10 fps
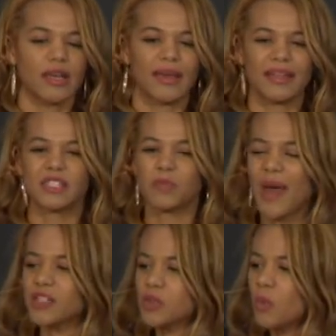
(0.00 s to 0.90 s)
in
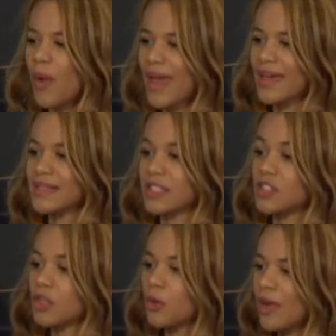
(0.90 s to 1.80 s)
special ways
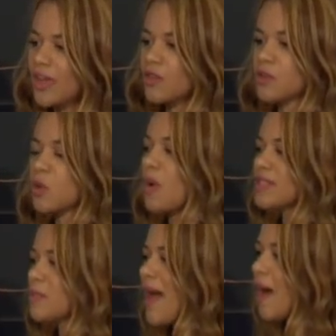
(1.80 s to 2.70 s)
to create those
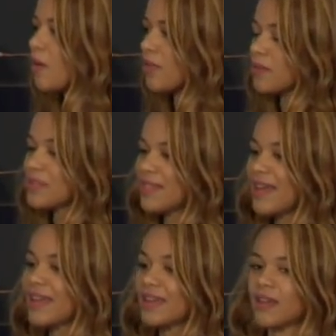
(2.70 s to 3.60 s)
quantum algorithms
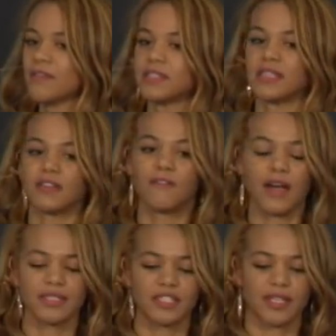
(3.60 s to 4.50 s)
that can give us the
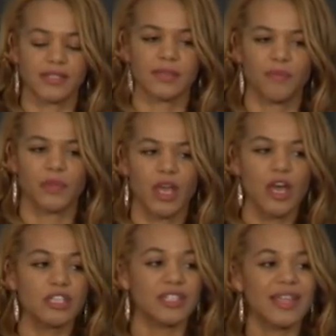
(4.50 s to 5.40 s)
advantages.
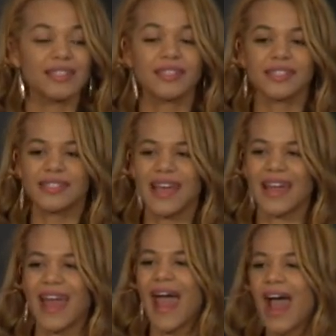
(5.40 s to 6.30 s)
So let's
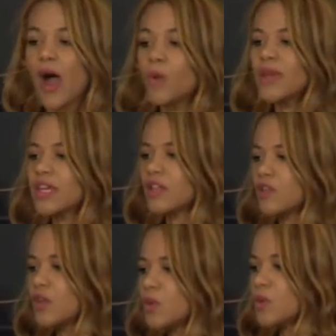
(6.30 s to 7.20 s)
understand how we can
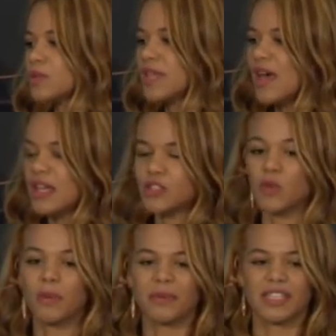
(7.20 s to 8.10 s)
use
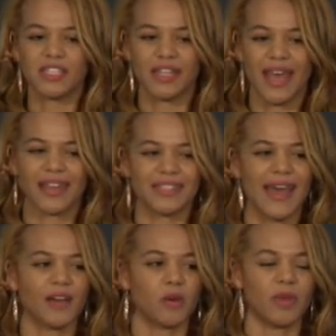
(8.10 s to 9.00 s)
superposition and
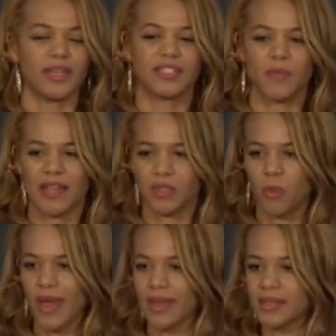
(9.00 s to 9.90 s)
entanglement in special
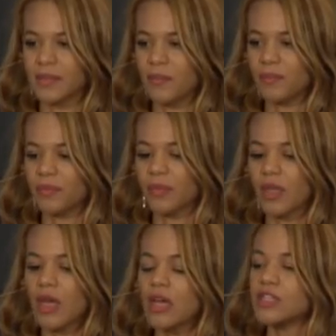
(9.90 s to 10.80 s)
ways.
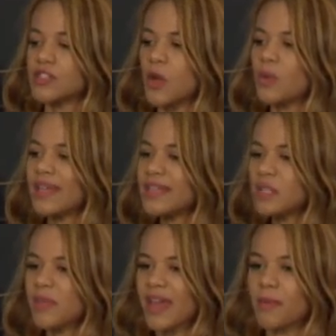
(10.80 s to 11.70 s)
So we need
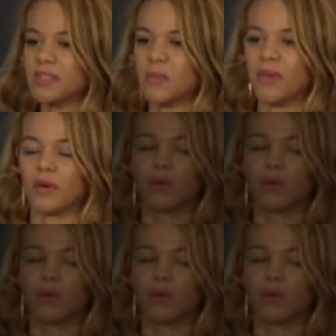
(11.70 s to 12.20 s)
to be able to build